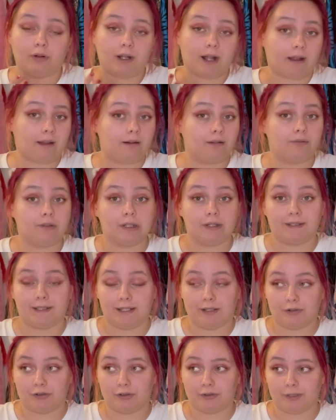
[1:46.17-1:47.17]
kind of a
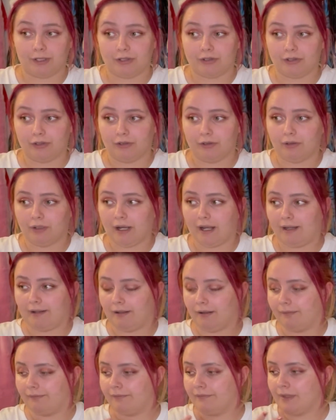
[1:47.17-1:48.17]
neo-traditional, kind
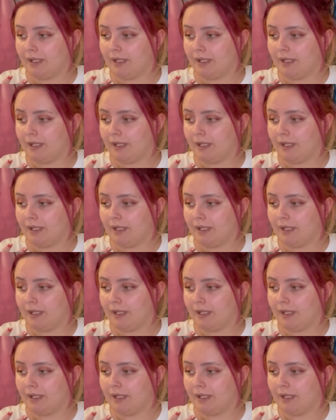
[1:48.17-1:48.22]
of